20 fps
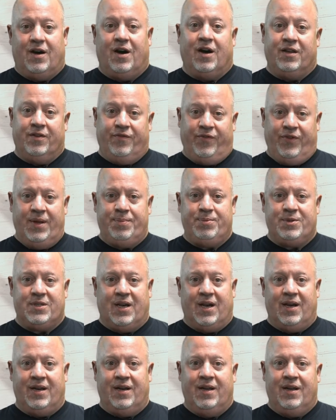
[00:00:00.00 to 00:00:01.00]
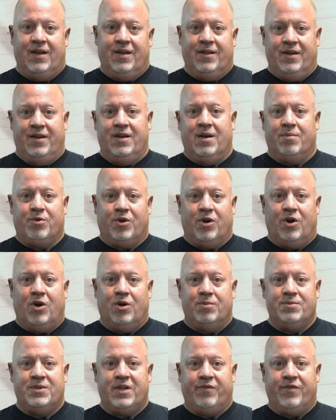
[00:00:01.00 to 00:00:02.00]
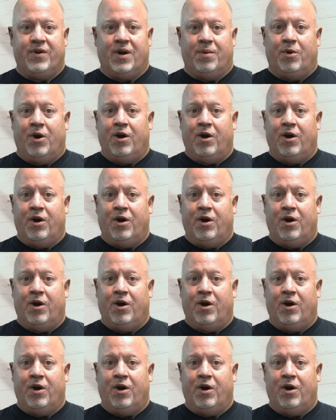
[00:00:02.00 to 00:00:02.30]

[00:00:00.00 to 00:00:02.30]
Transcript: On the flip side, the number of homes that have come